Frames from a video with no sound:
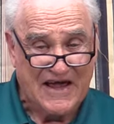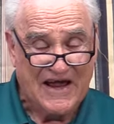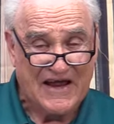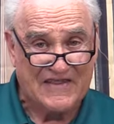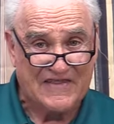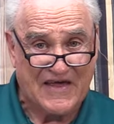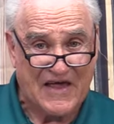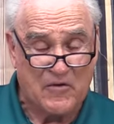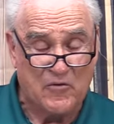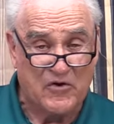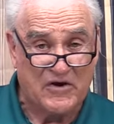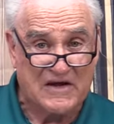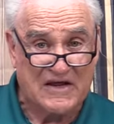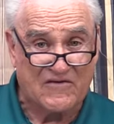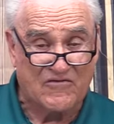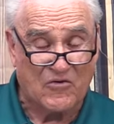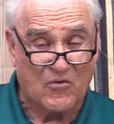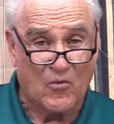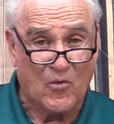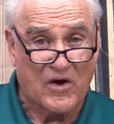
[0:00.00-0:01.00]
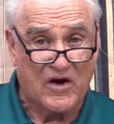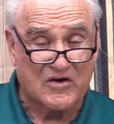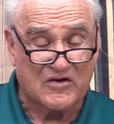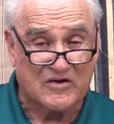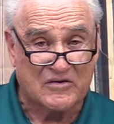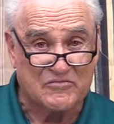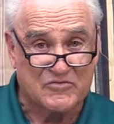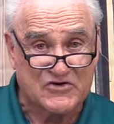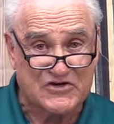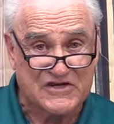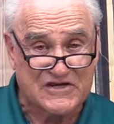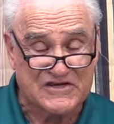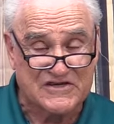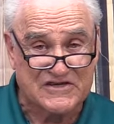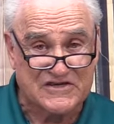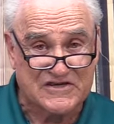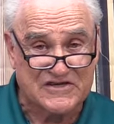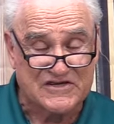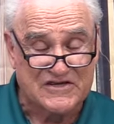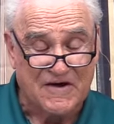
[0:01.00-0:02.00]
and they wouldn't even welcome
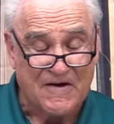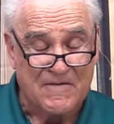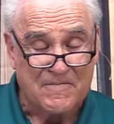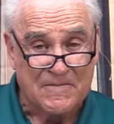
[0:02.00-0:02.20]
Jesus